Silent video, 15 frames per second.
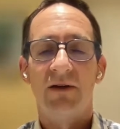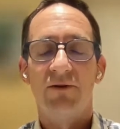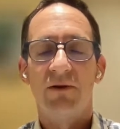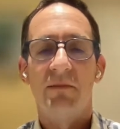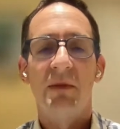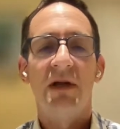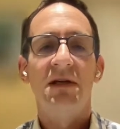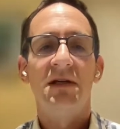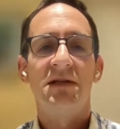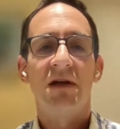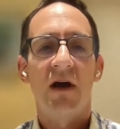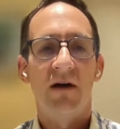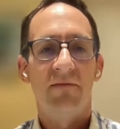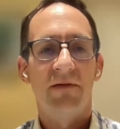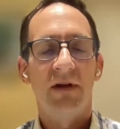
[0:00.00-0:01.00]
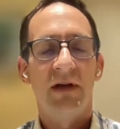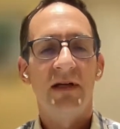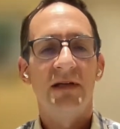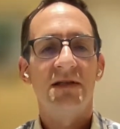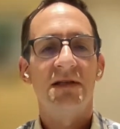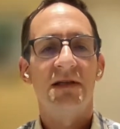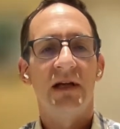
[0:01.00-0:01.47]
tremendous
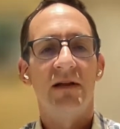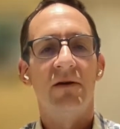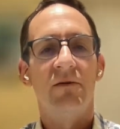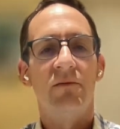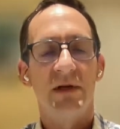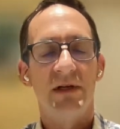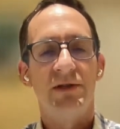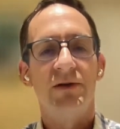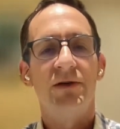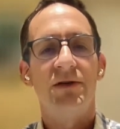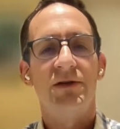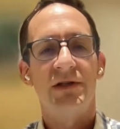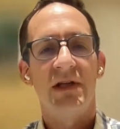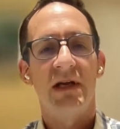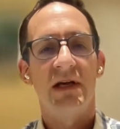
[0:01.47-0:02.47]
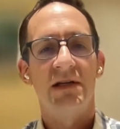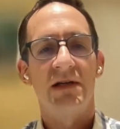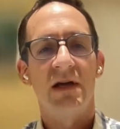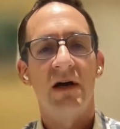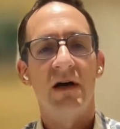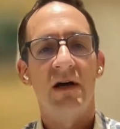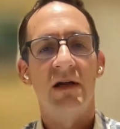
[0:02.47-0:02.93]
confidence in the research that
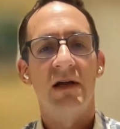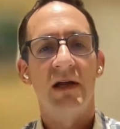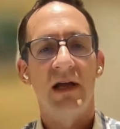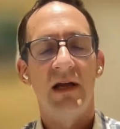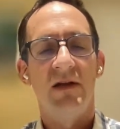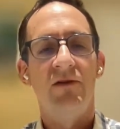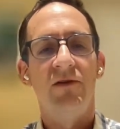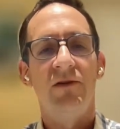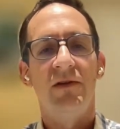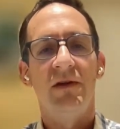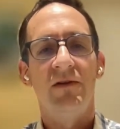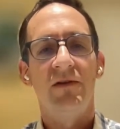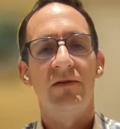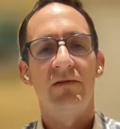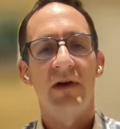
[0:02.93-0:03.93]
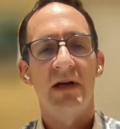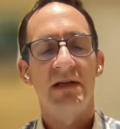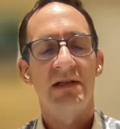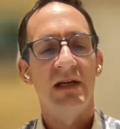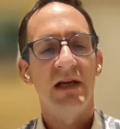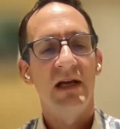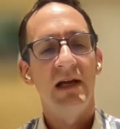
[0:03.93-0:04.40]
has gone into this
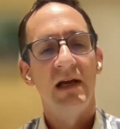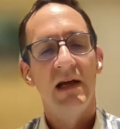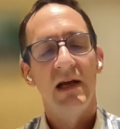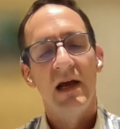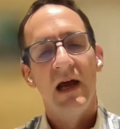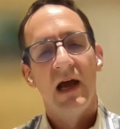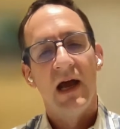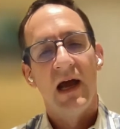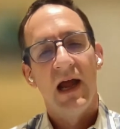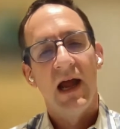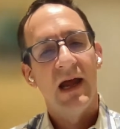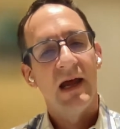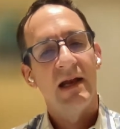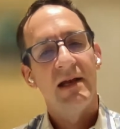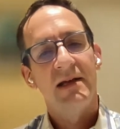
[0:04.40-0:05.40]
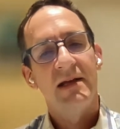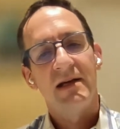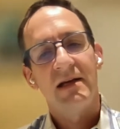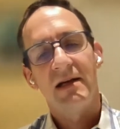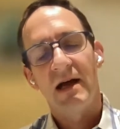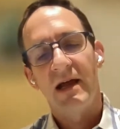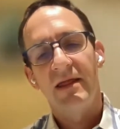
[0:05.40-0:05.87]
vaccine. And
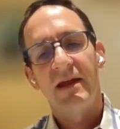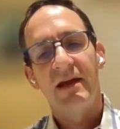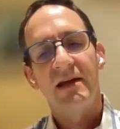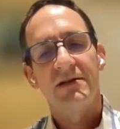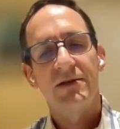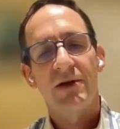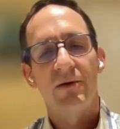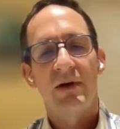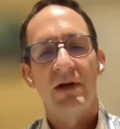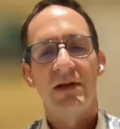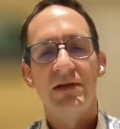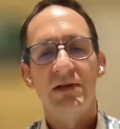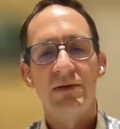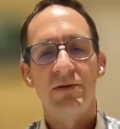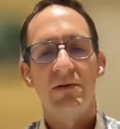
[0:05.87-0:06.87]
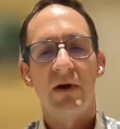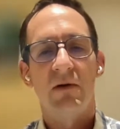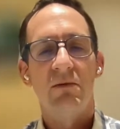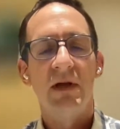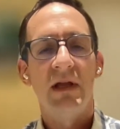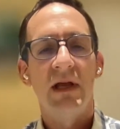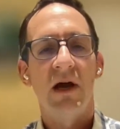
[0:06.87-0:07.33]
I think it's going
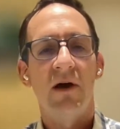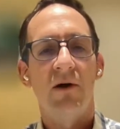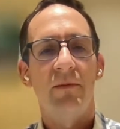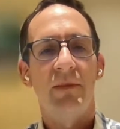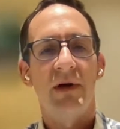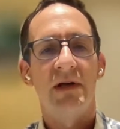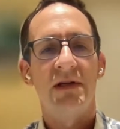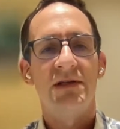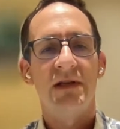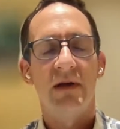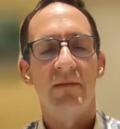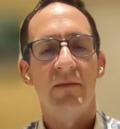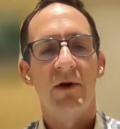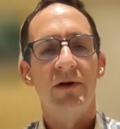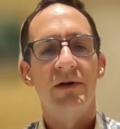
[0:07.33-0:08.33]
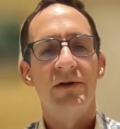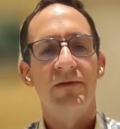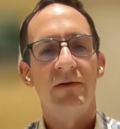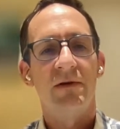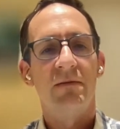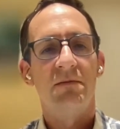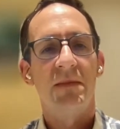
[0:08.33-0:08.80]
to really help us emerge
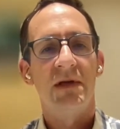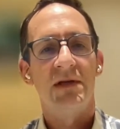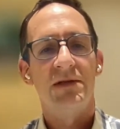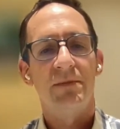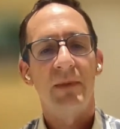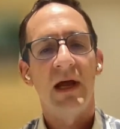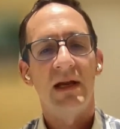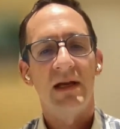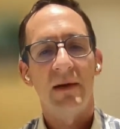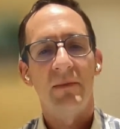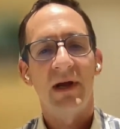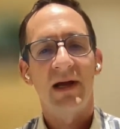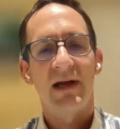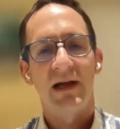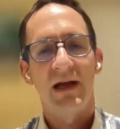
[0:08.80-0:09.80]
from this pandemic